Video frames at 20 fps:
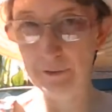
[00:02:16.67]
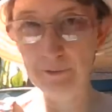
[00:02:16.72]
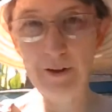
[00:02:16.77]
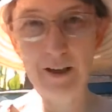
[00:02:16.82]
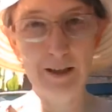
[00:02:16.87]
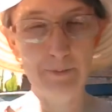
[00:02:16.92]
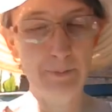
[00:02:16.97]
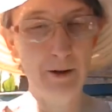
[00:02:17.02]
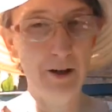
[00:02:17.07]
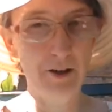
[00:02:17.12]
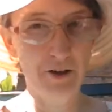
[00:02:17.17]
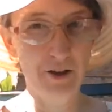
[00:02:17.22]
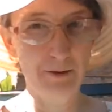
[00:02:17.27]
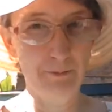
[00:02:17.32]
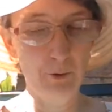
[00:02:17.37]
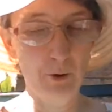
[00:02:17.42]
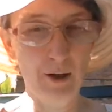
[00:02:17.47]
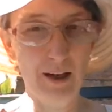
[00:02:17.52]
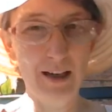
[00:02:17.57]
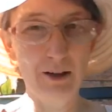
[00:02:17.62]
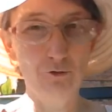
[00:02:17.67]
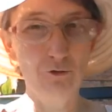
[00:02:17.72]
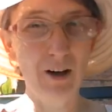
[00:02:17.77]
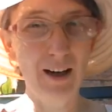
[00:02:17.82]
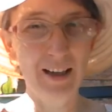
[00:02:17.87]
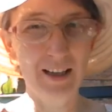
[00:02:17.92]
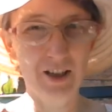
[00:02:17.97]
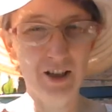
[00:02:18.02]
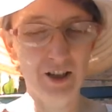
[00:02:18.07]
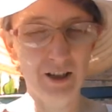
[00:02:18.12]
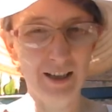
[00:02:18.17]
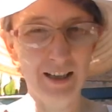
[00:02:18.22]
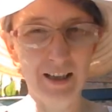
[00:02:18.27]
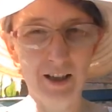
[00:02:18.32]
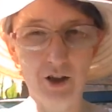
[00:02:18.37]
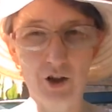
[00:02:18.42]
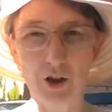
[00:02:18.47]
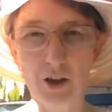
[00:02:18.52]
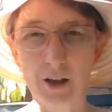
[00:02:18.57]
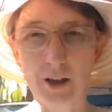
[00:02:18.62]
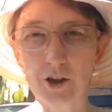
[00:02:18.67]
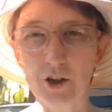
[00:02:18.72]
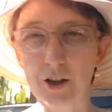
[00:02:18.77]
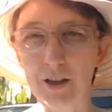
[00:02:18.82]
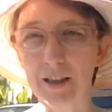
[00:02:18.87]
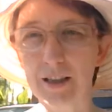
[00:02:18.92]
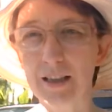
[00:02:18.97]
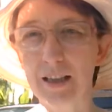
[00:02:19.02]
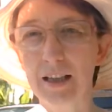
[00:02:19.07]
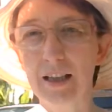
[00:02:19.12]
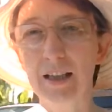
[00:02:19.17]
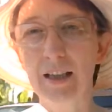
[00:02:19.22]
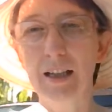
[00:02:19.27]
the first part of the book he writes to these churches.